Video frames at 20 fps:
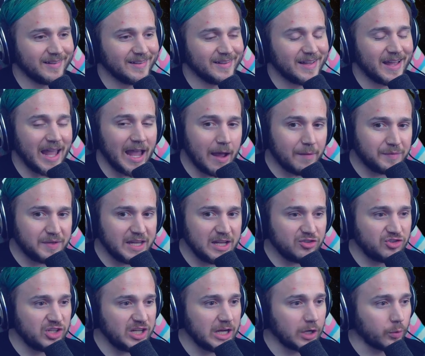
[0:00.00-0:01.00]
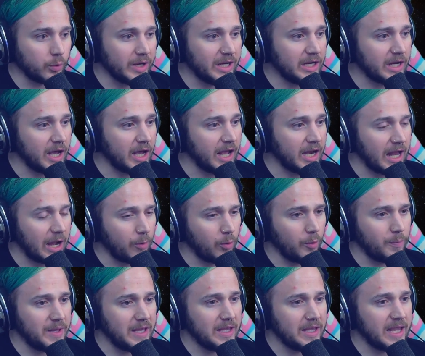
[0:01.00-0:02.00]
MTG Arena, and I will
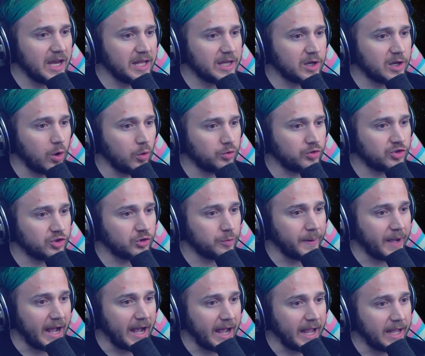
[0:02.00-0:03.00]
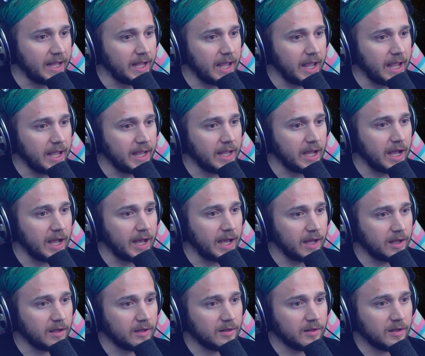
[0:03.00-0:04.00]
be getting coached by a
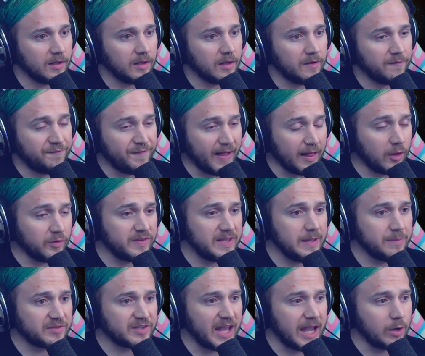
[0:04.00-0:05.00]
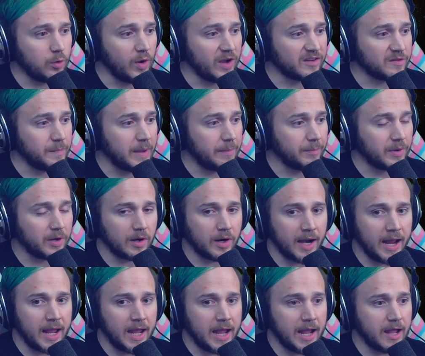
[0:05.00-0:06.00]
fellow Team SideQuest member
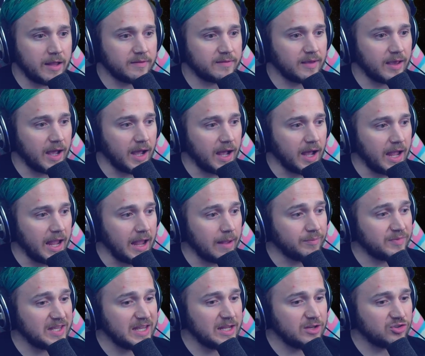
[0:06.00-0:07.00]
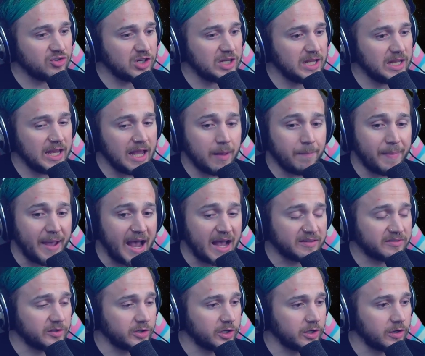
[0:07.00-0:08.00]
and MTG
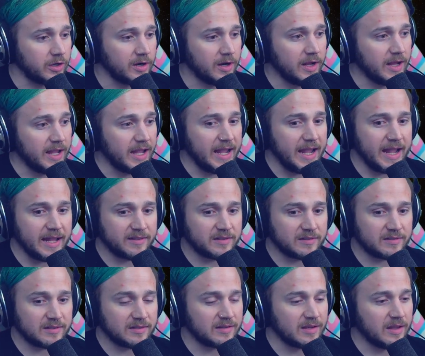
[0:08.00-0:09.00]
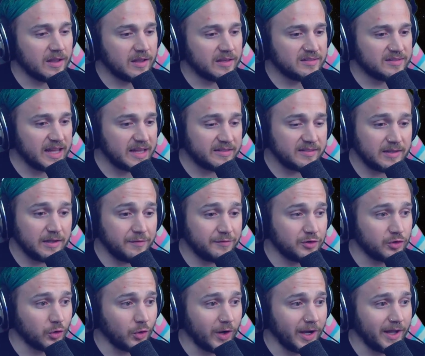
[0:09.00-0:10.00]
ambassador. It's Sensitive
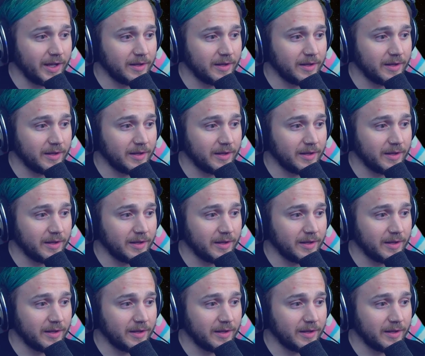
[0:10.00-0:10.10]
Joy.